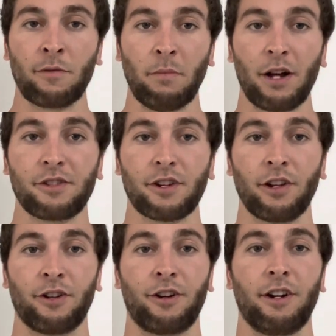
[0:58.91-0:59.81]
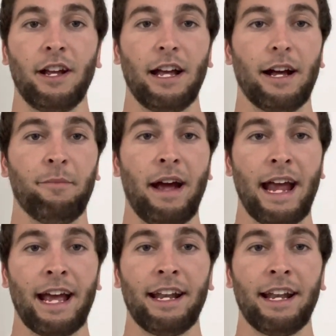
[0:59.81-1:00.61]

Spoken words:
muscular man,